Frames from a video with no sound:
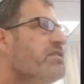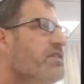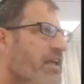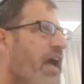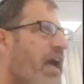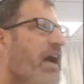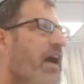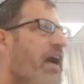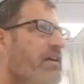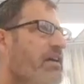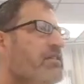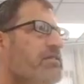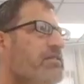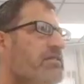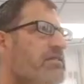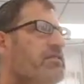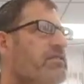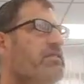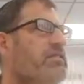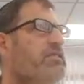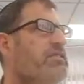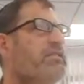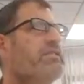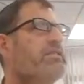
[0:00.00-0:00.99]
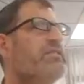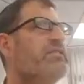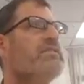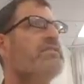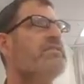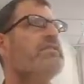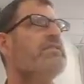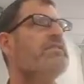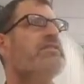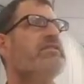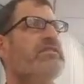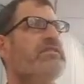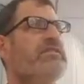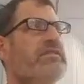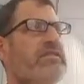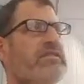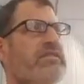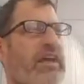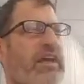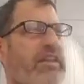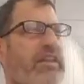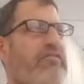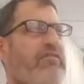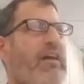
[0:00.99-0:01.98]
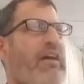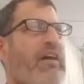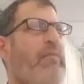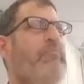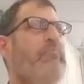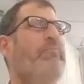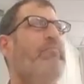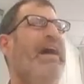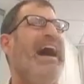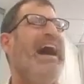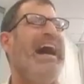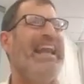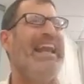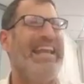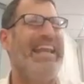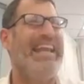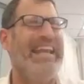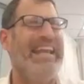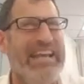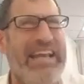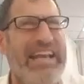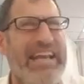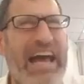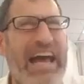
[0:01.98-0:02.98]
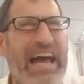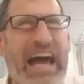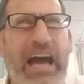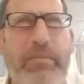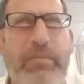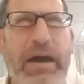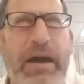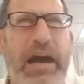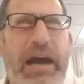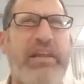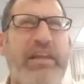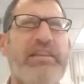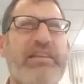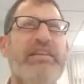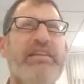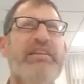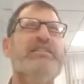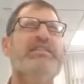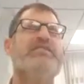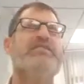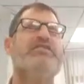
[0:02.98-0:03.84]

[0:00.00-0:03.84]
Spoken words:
yeah. Yeah, the Ramban Nachmanides